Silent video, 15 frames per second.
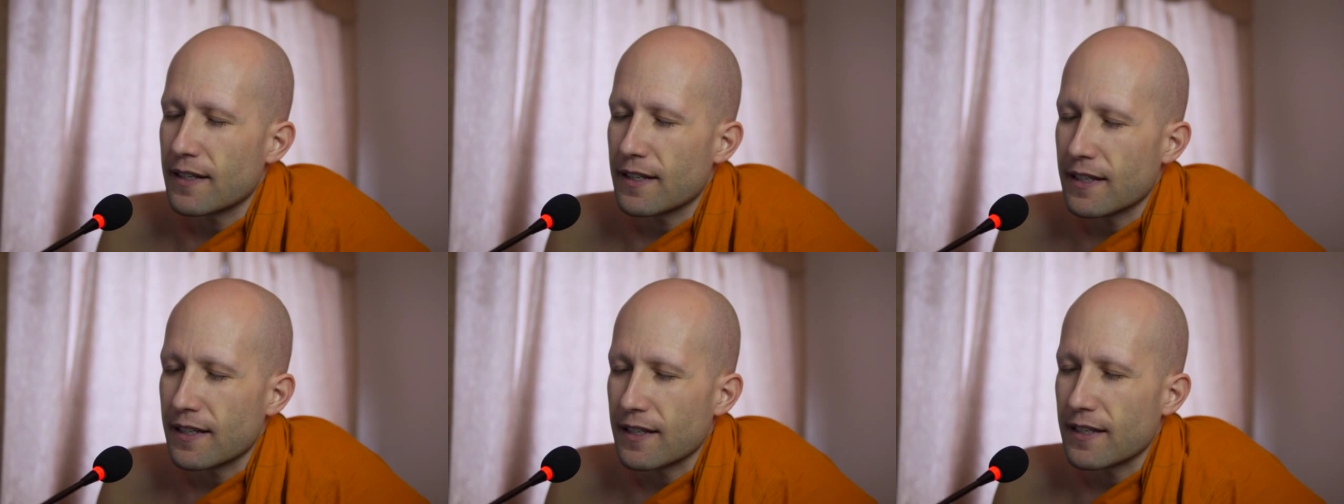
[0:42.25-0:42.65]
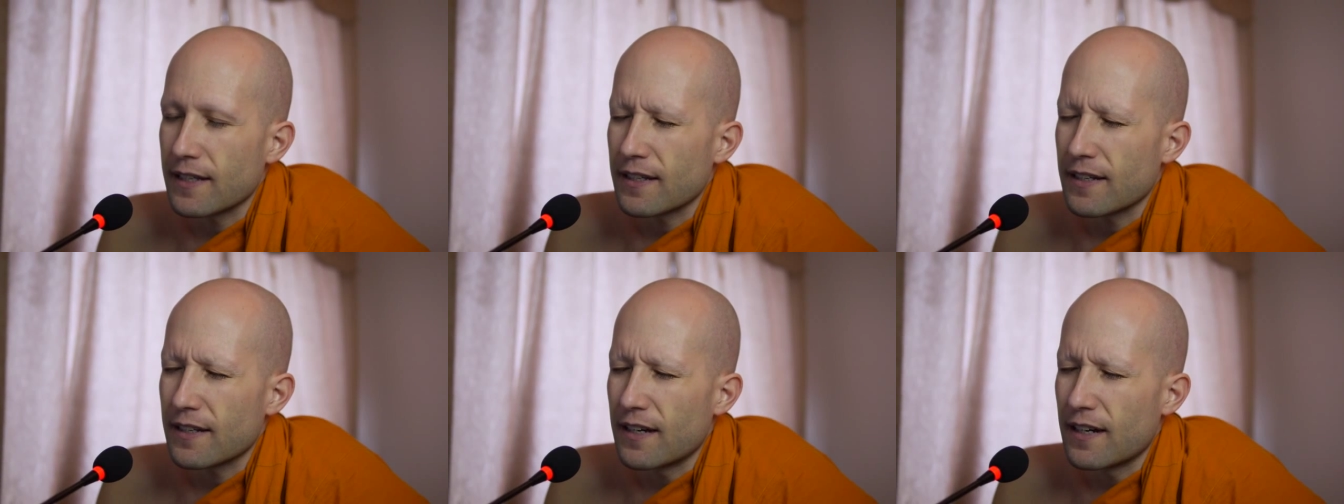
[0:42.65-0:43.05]

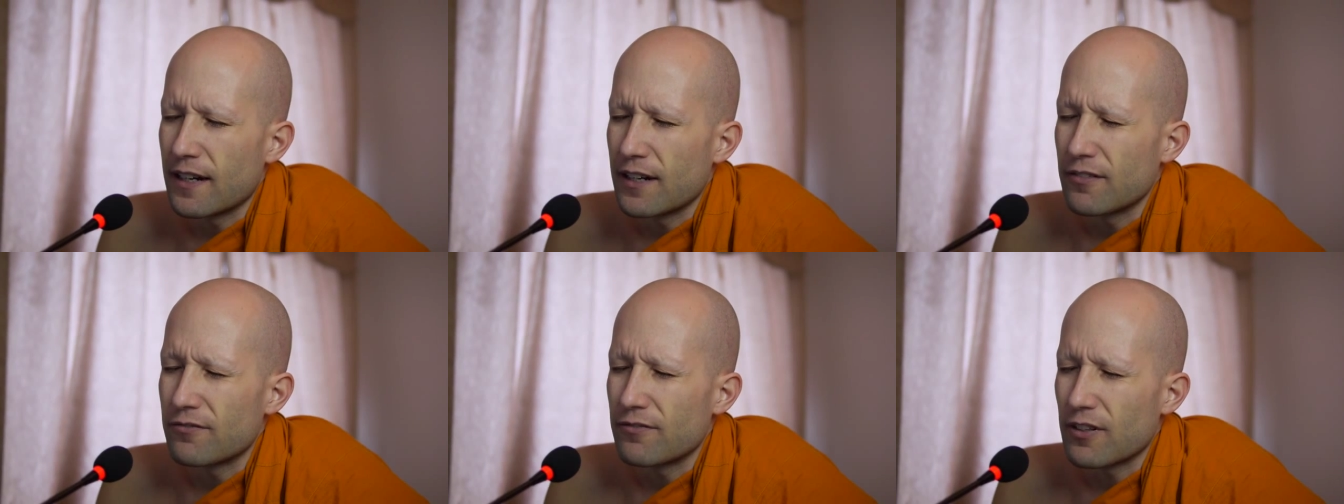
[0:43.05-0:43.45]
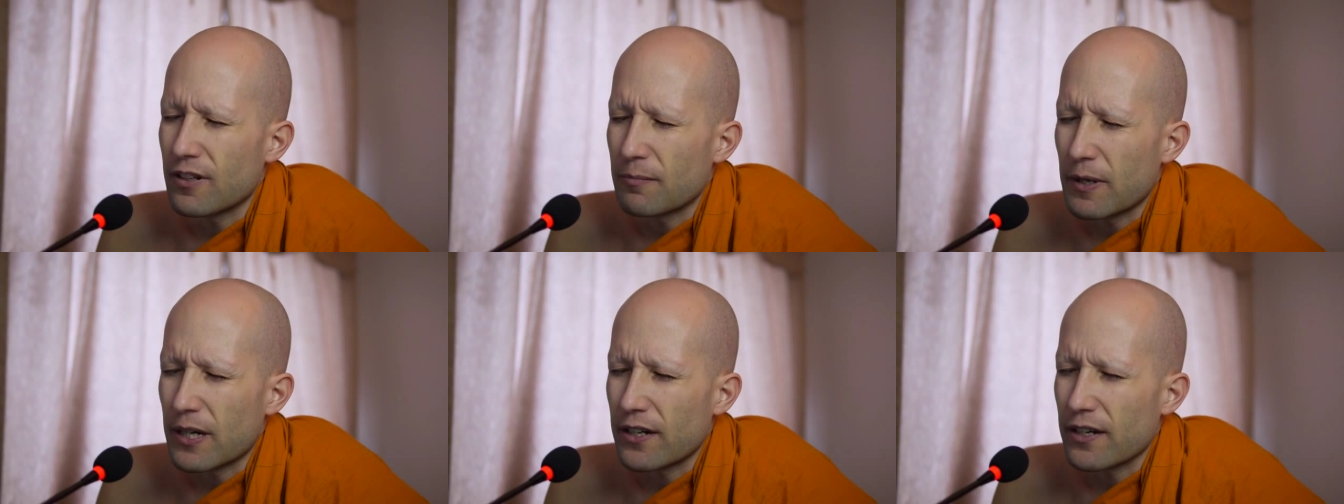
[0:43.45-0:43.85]
King of
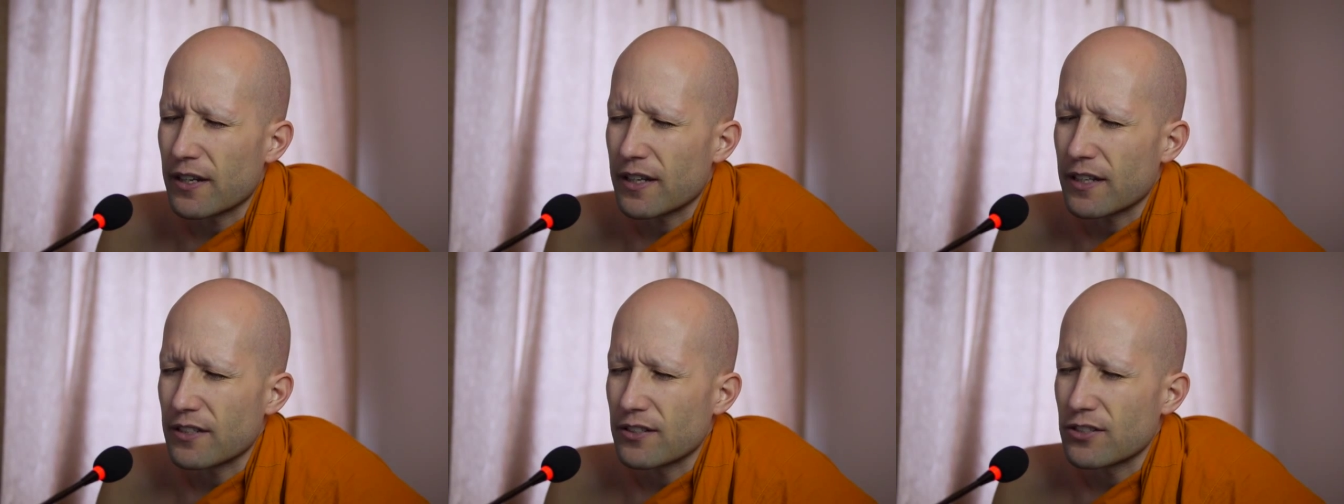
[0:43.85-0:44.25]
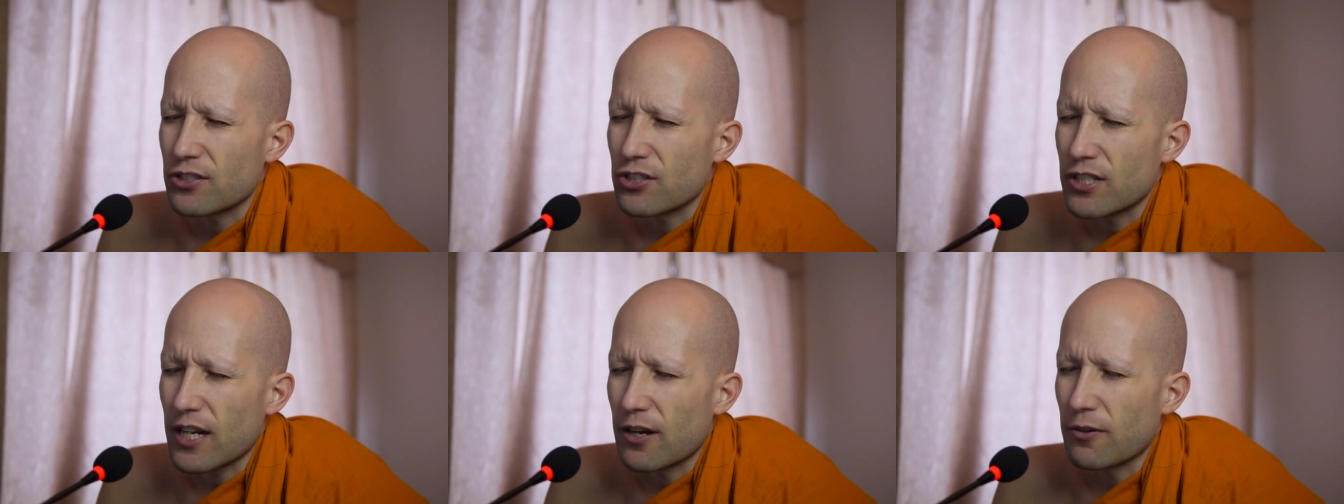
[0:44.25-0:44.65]
American
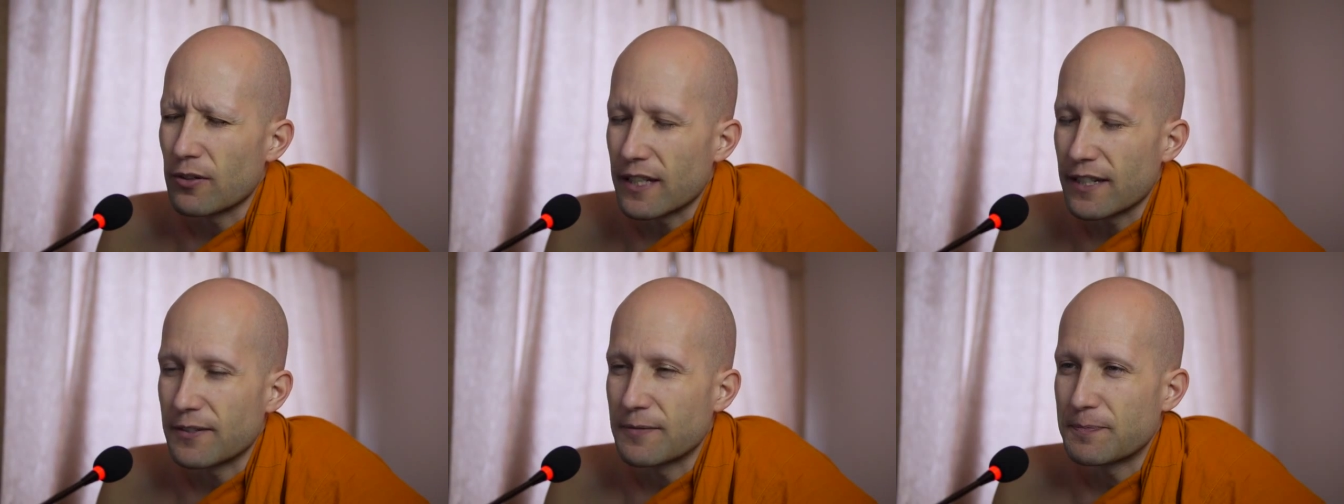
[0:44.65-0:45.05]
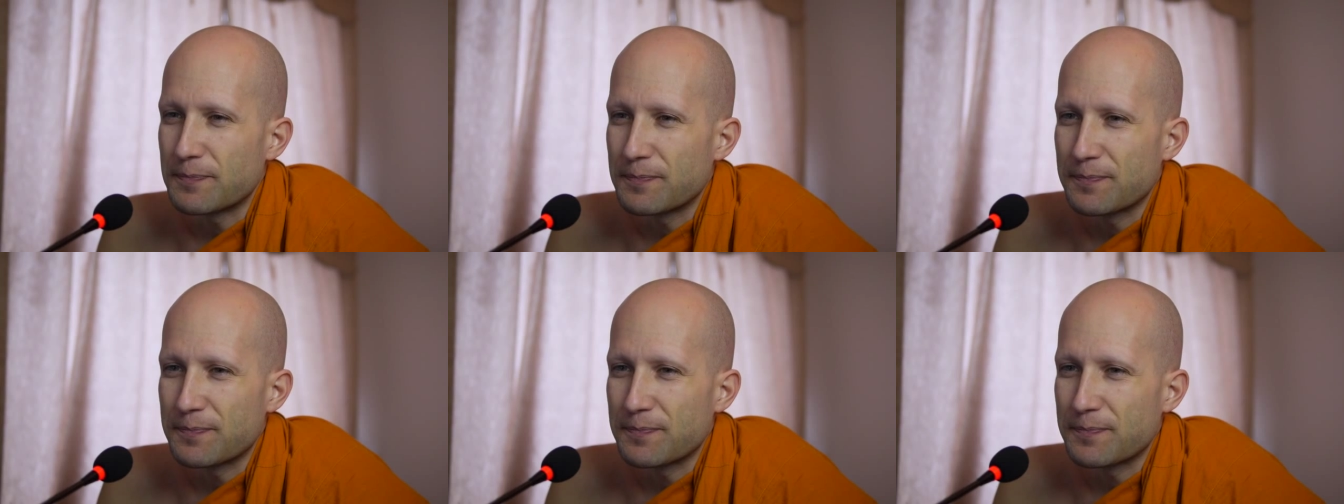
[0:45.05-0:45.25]
Shaolin,